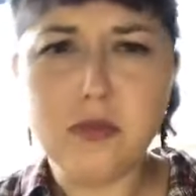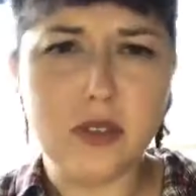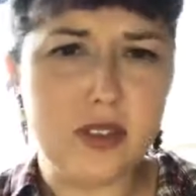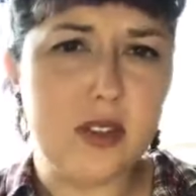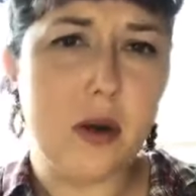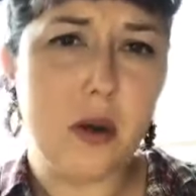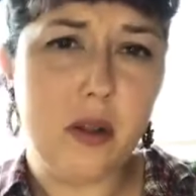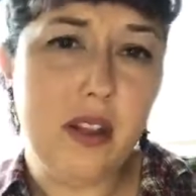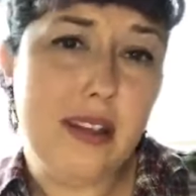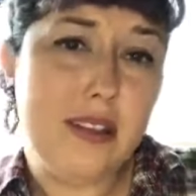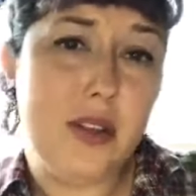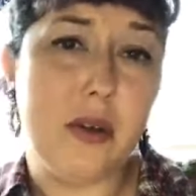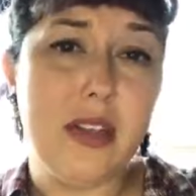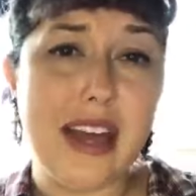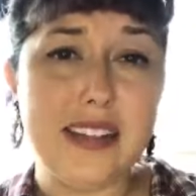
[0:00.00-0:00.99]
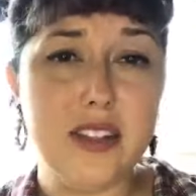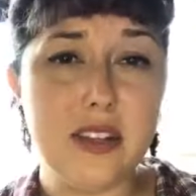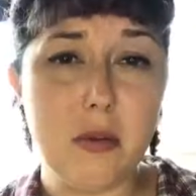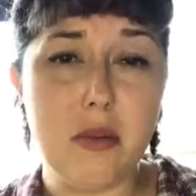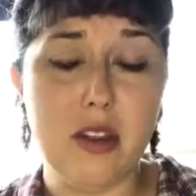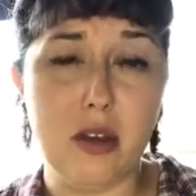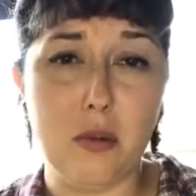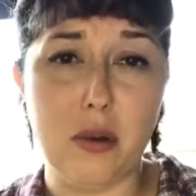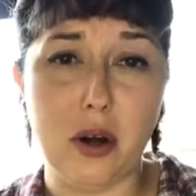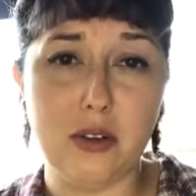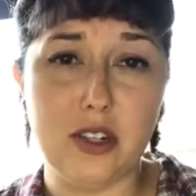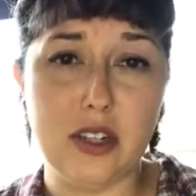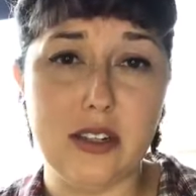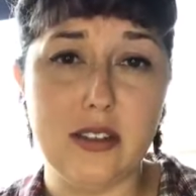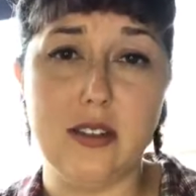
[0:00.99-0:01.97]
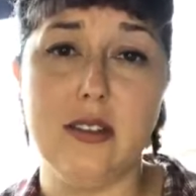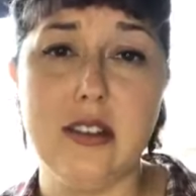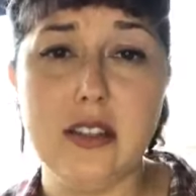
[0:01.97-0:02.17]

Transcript: So that's some of the approaches.